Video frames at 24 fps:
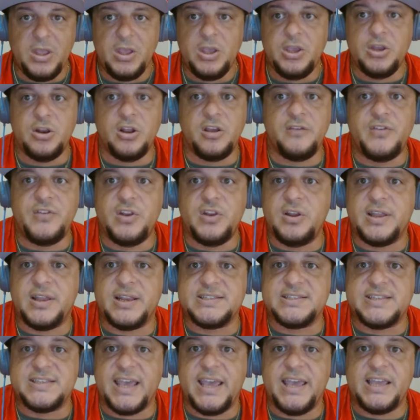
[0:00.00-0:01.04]
you know, if you look at
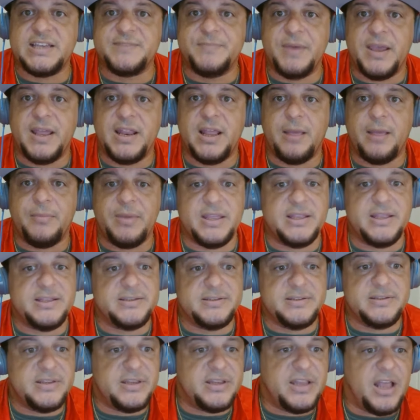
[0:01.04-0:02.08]
his age, man, I
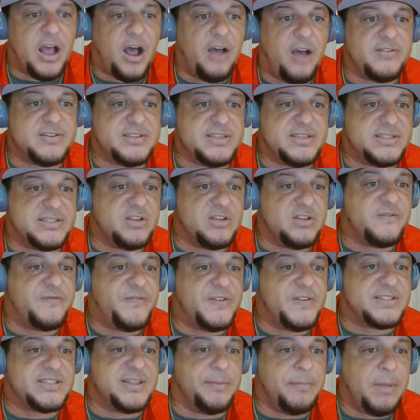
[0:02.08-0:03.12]
mean, obviously he still
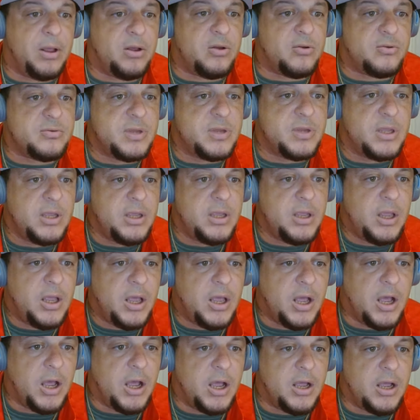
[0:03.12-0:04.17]
fits the mold.
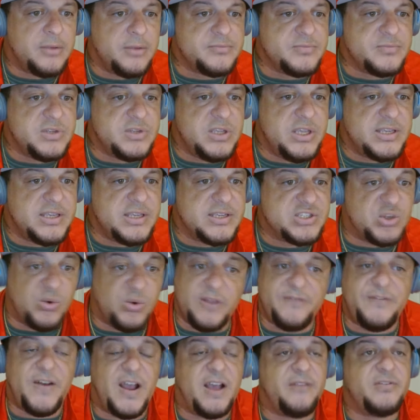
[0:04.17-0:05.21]
He is
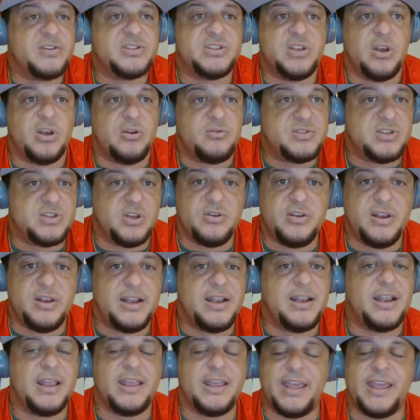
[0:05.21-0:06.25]
25 years old. So, you know,
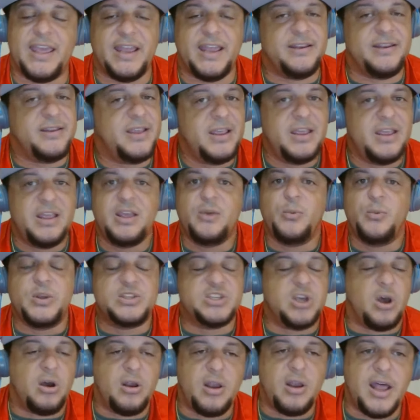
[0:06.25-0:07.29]
again, we
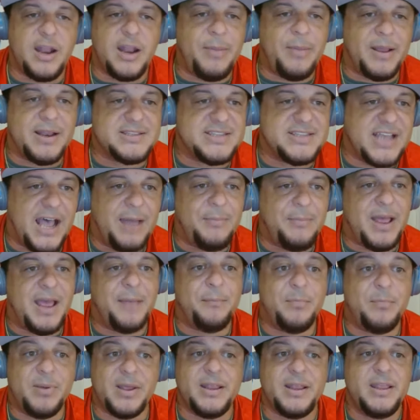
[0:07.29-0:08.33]
talk a lot about the
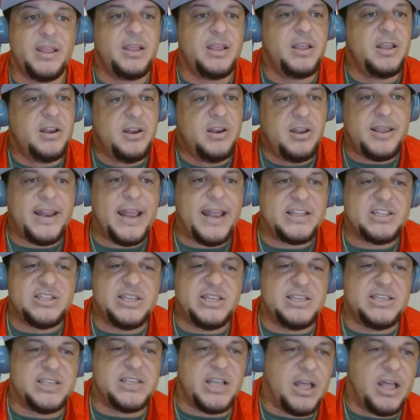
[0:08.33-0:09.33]
timeline, but looking at these